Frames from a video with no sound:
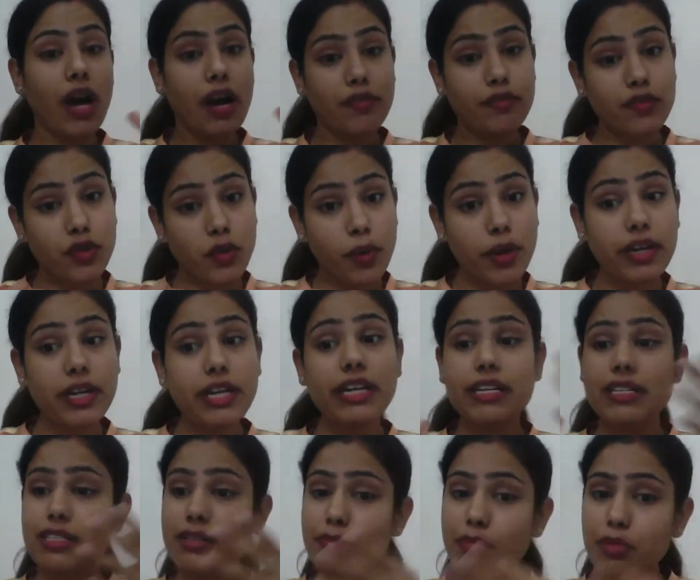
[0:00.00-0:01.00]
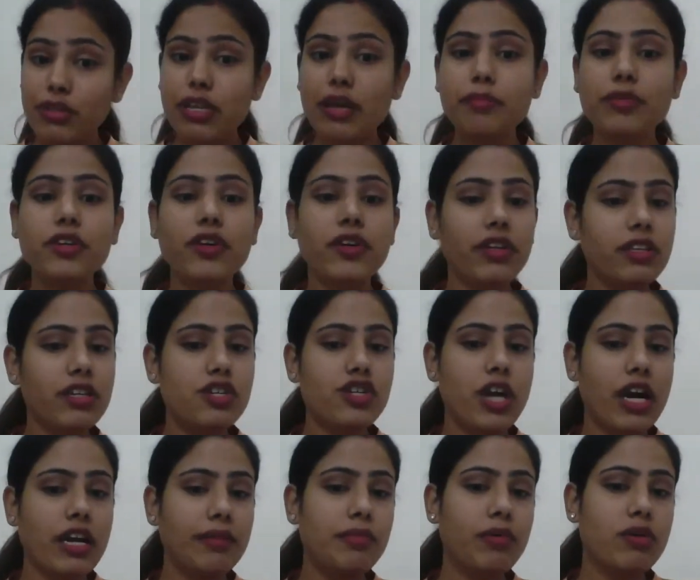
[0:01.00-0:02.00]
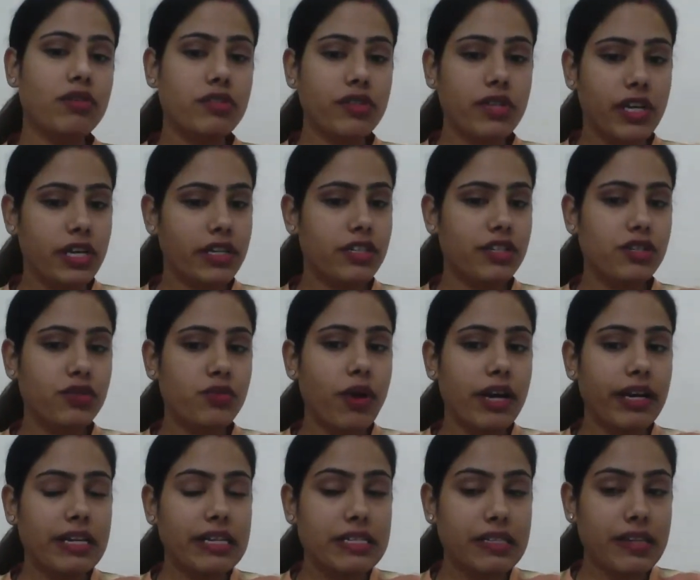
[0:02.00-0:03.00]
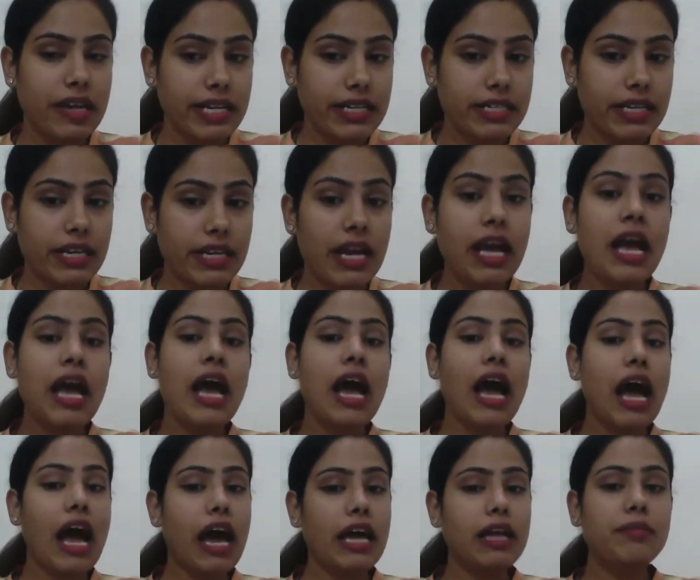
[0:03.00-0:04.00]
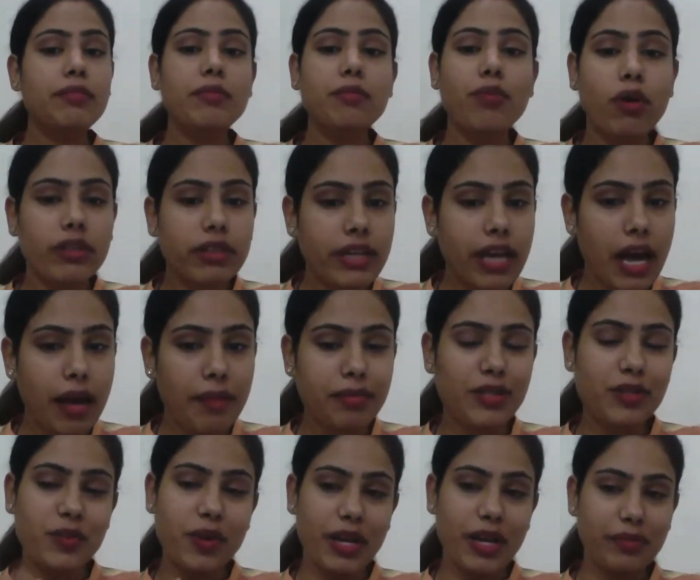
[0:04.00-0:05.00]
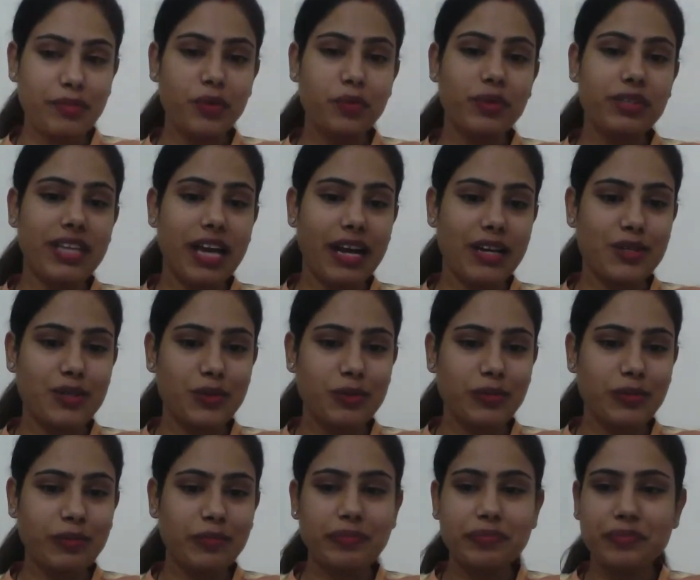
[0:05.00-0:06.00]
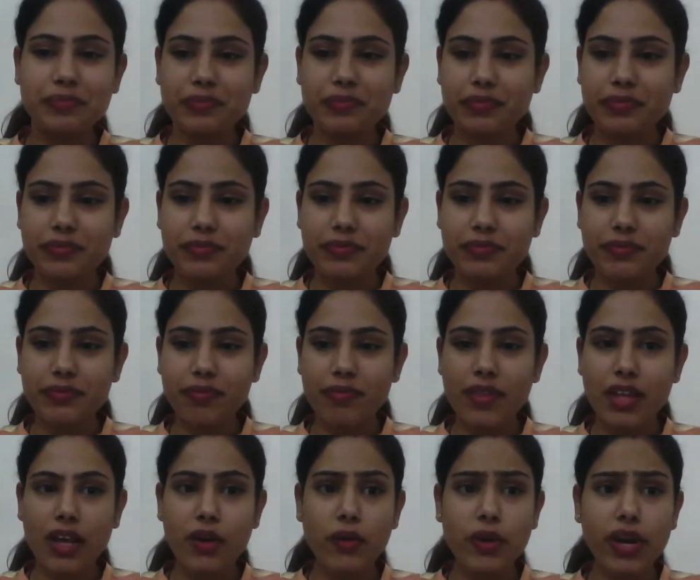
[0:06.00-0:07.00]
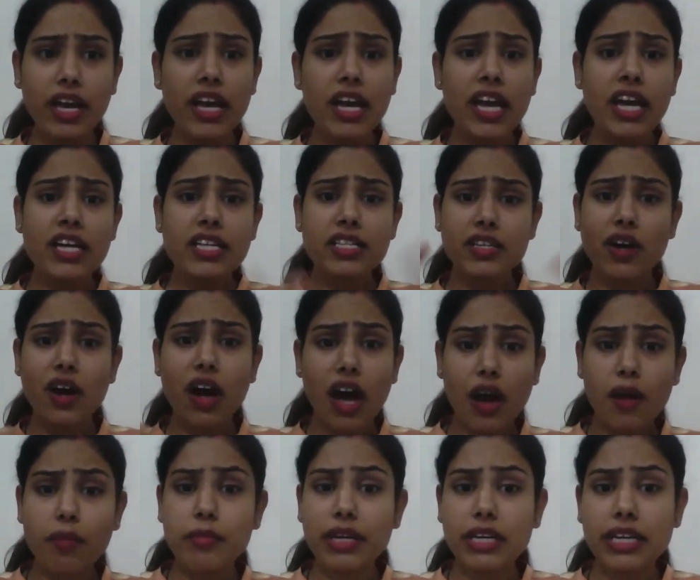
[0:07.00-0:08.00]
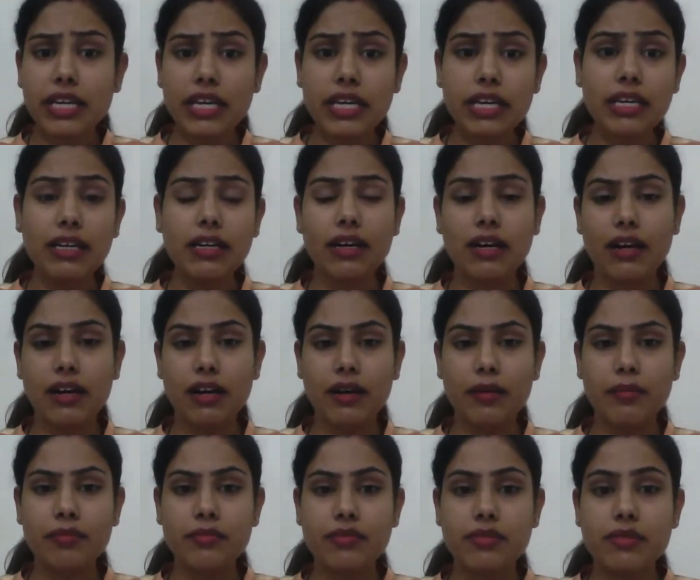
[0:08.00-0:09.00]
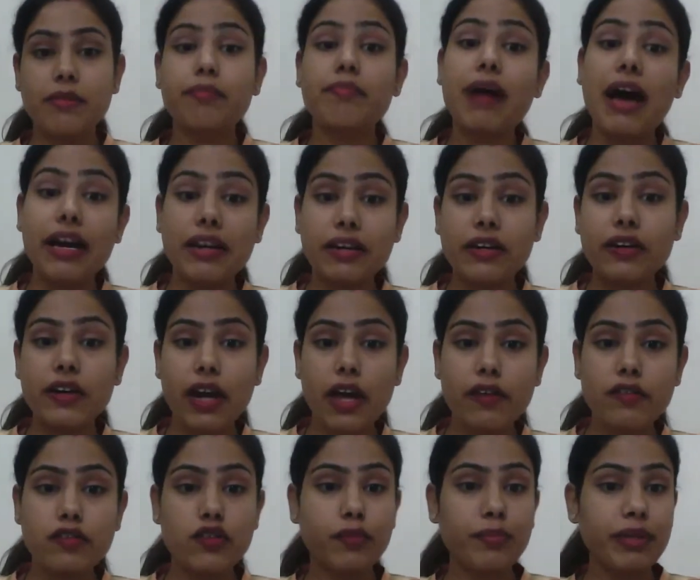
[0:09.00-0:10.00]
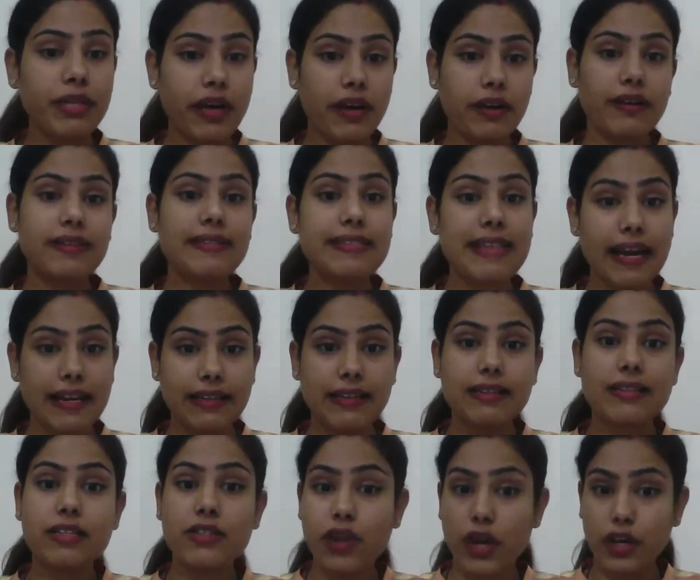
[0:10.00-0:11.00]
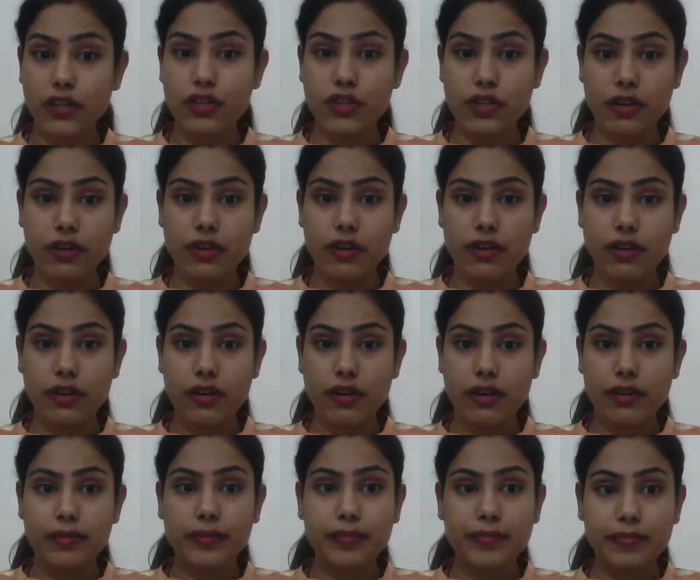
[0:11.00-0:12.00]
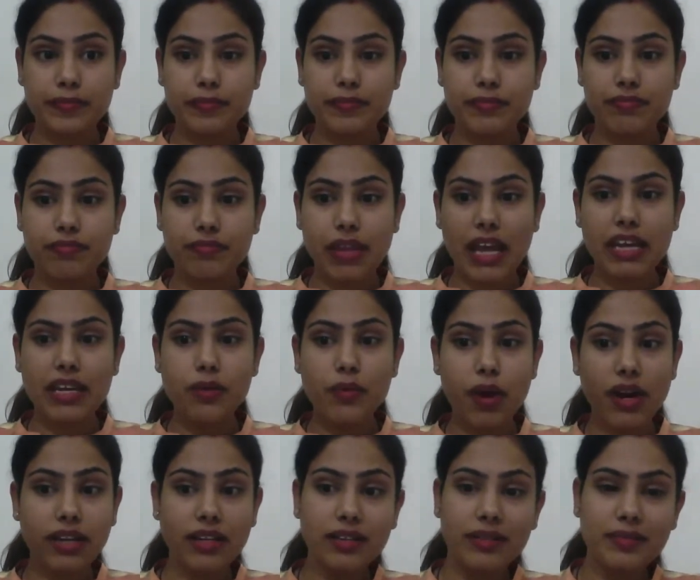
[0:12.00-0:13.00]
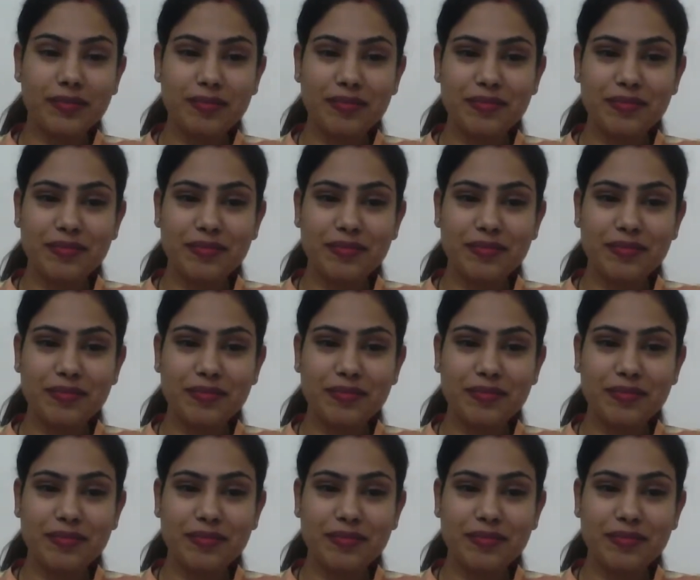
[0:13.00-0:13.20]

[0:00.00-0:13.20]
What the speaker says: have queries, put them here in the chat box related to IELTS writing. I'll be more than happy to help you with that too. Okay. So, how many paragraphs should be there in a standard structure? Anyone?